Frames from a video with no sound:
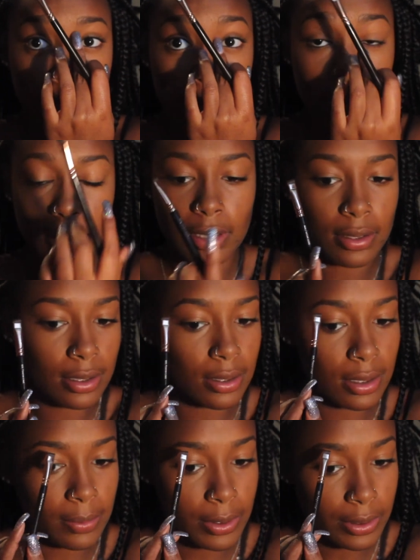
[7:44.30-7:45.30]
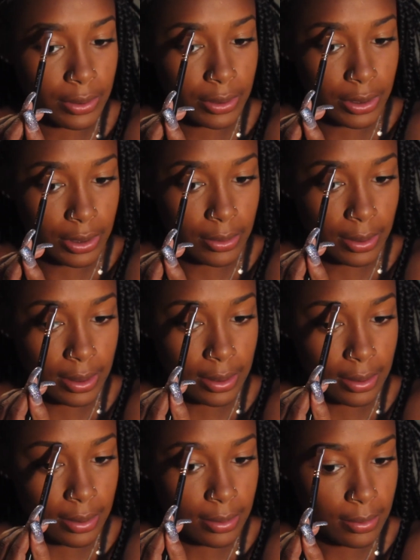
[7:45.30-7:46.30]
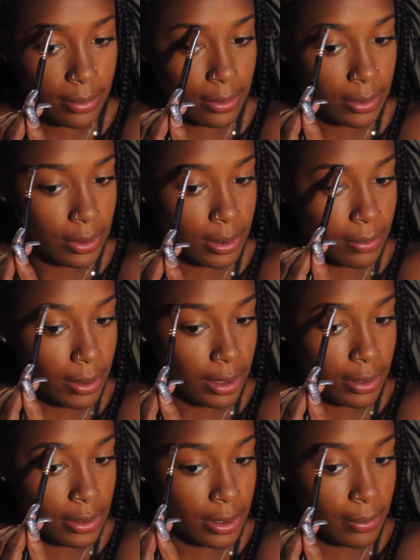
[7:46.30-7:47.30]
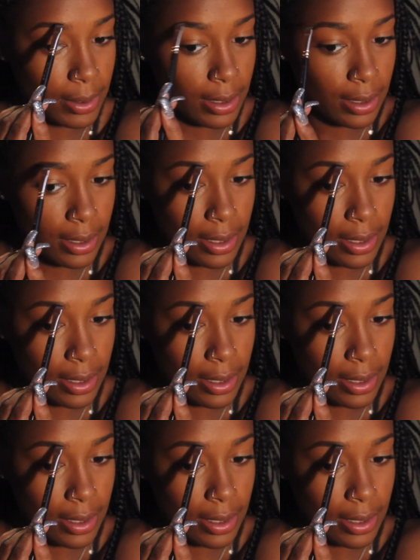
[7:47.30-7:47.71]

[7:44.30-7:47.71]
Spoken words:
move that and smear just so I can better see me.